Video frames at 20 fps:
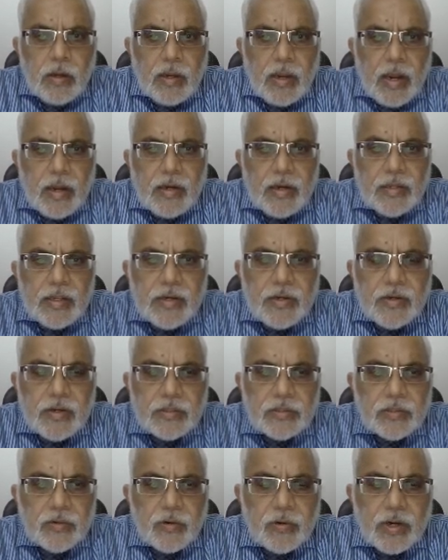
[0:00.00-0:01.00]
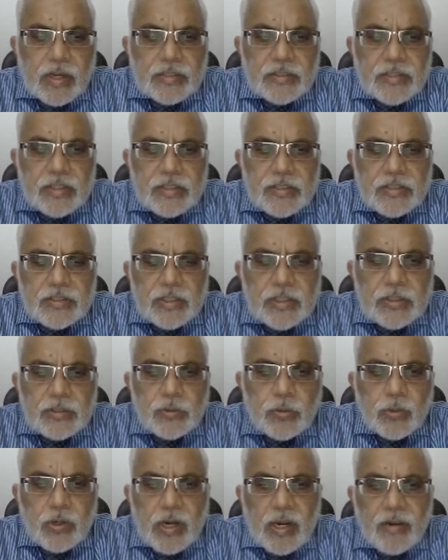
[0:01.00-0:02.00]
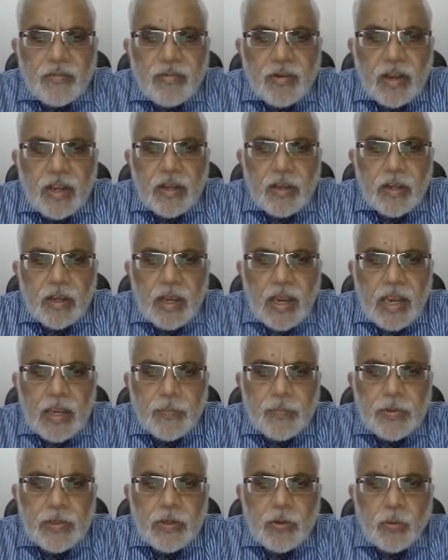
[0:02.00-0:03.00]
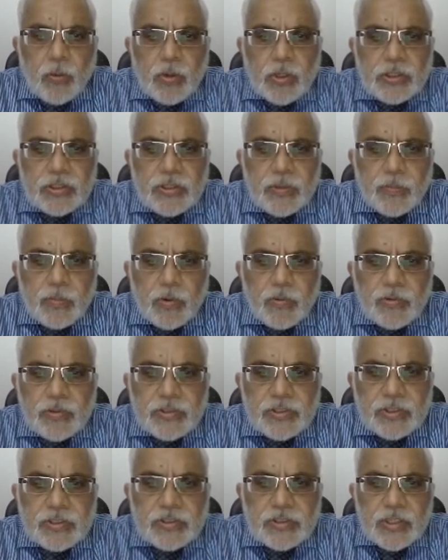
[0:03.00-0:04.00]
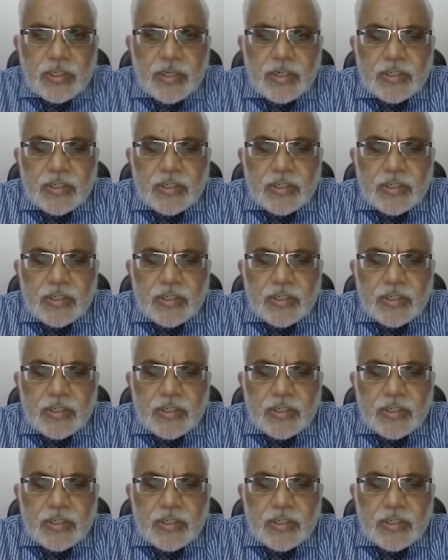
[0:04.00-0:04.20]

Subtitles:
Another interest of organizations is to clarify IP ownership provisions in